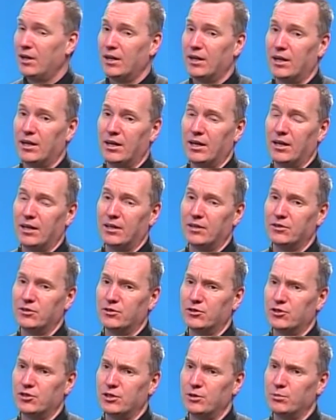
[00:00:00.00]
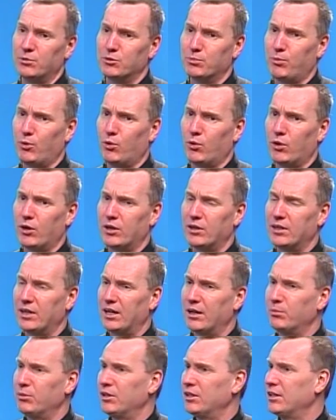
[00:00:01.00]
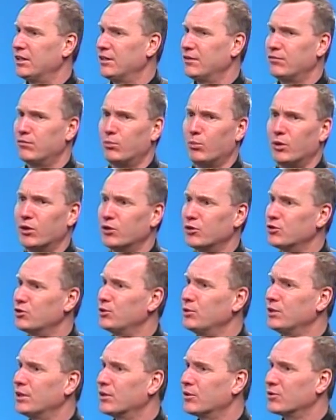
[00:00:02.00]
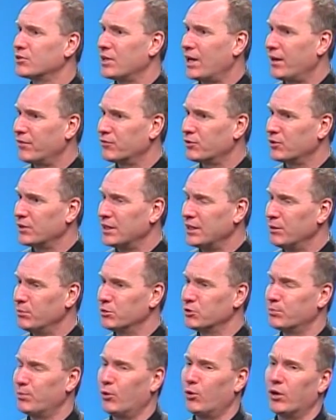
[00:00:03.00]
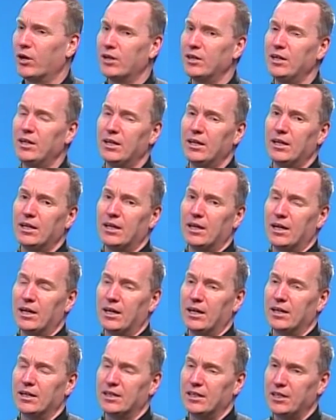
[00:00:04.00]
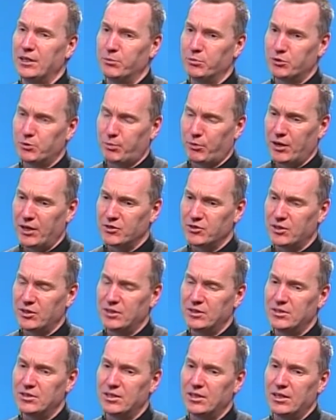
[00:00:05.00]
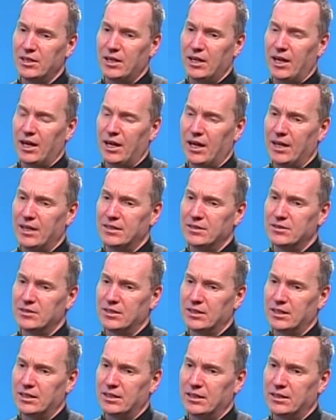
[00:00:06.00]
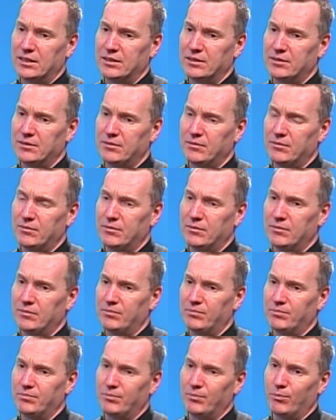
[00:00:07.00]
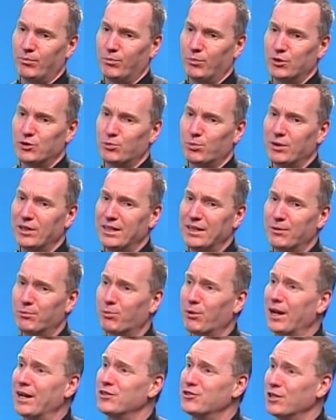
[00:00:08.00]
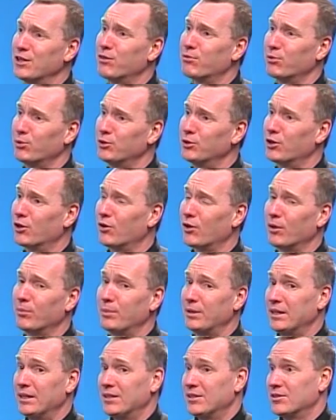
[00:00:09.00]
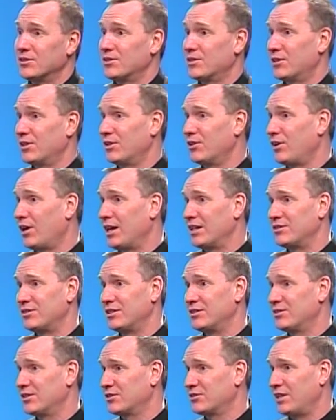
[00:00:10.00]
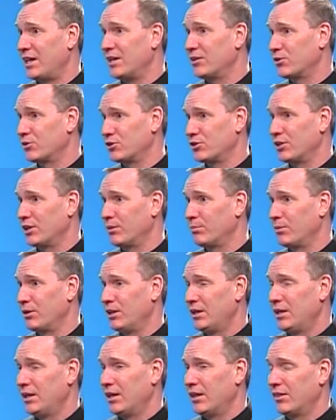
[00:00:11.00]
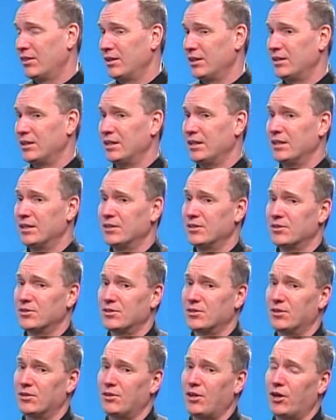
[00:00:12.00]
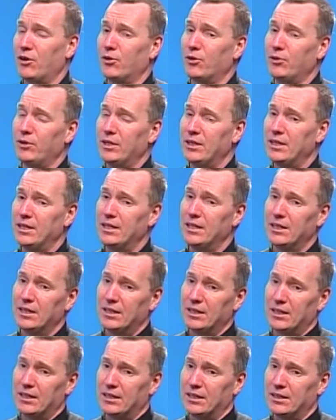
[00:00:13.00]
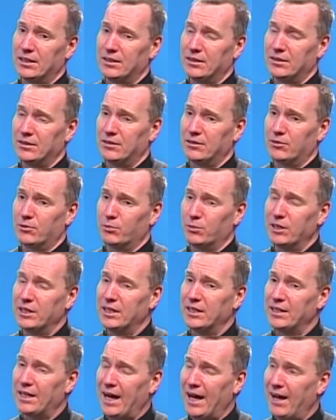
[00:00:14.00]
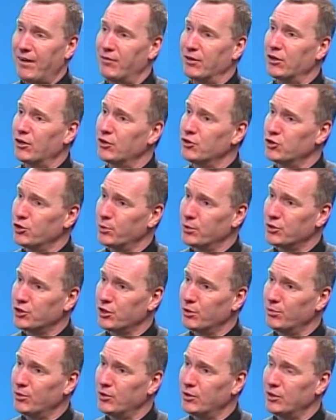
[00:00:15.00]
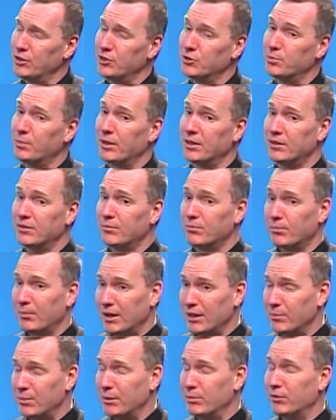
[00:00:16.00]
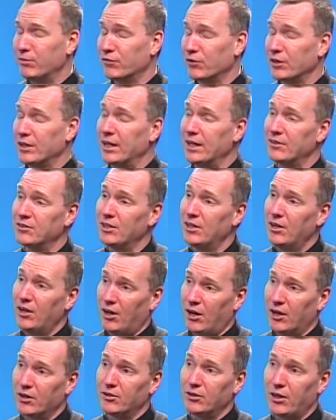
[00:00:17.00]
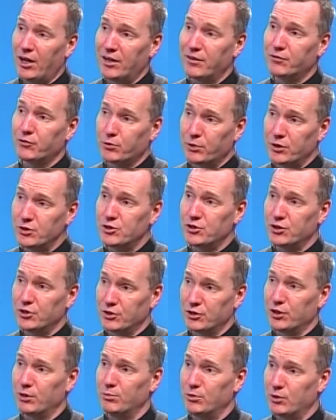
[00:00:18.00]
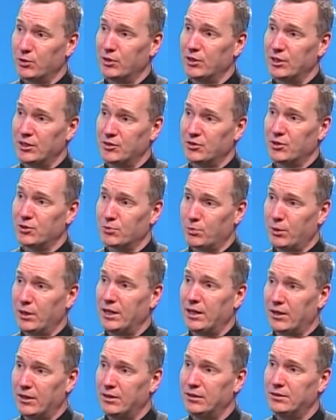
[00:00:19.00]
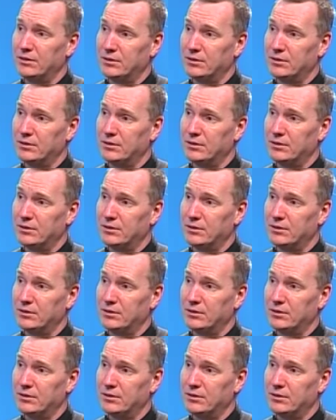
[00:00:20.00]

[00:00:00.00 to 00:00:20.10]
Uh, she was born, I believe, one or two years after he was born. Uh, he was president, and uh, what's really raging through Europe is the Nazi dictatorship that is not only uh, wreaking havoc on Jewish communities, but many people forget on a lot of Christian communities as well.